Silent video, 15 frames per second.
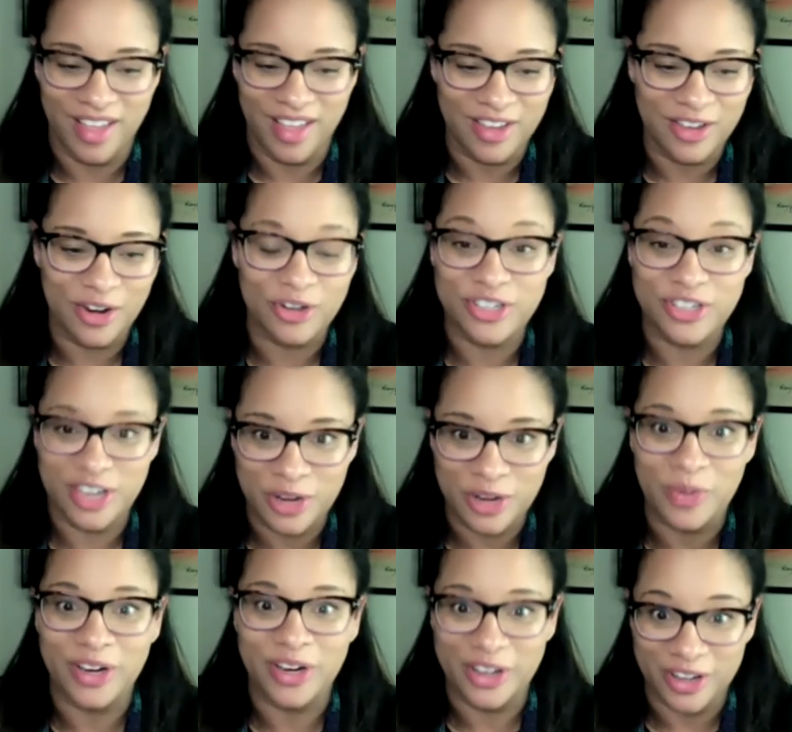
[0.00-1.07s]
you know
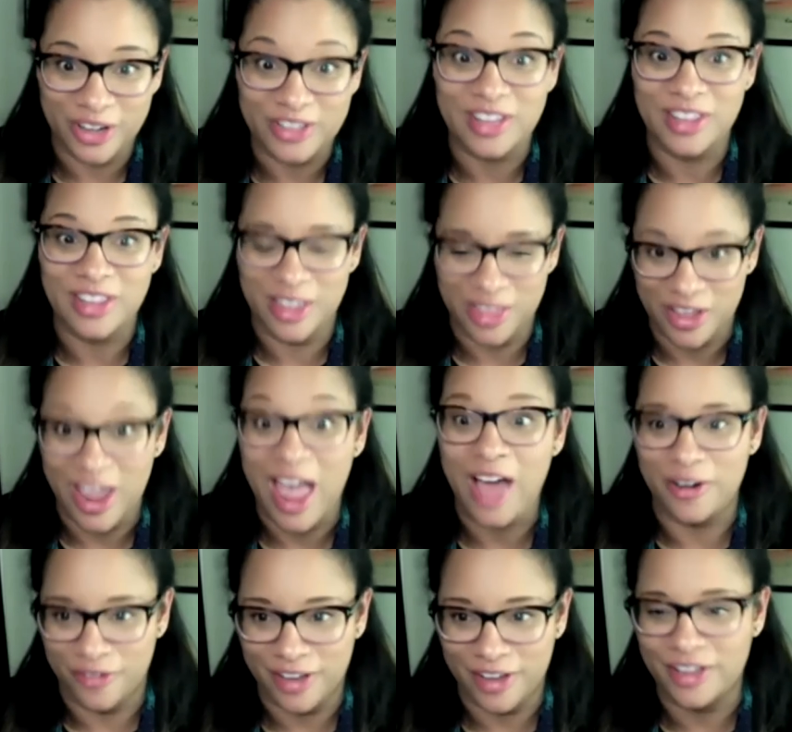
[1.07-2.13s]
genuine goods and then the
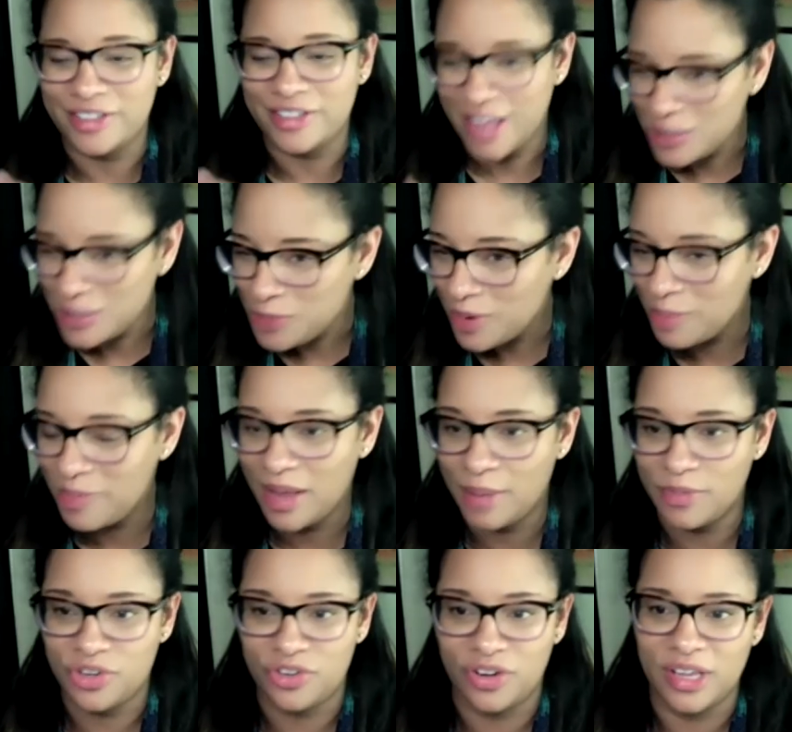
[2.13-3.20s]
counterfeit goods that's where it
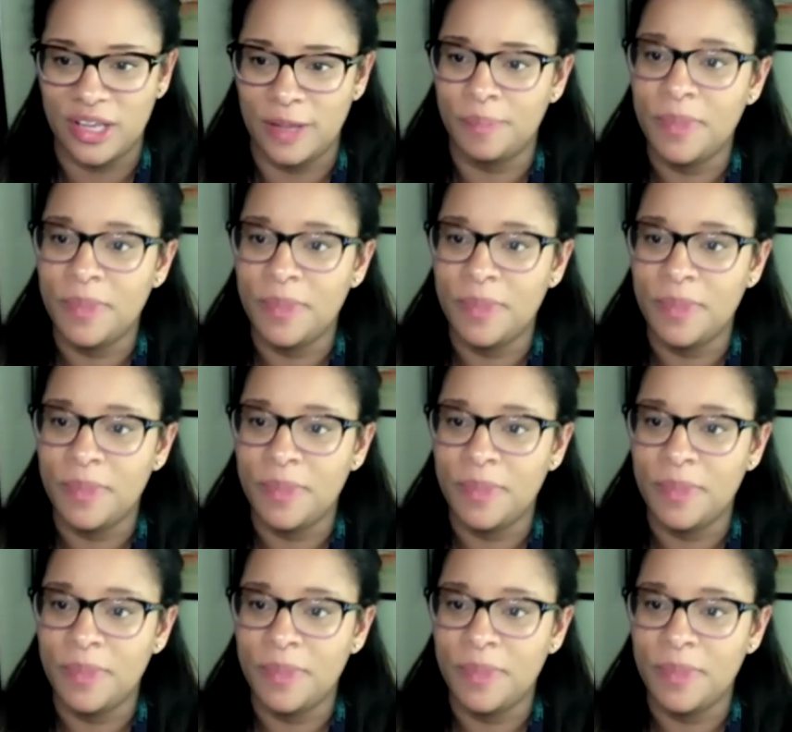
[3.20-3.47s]
becomes tricky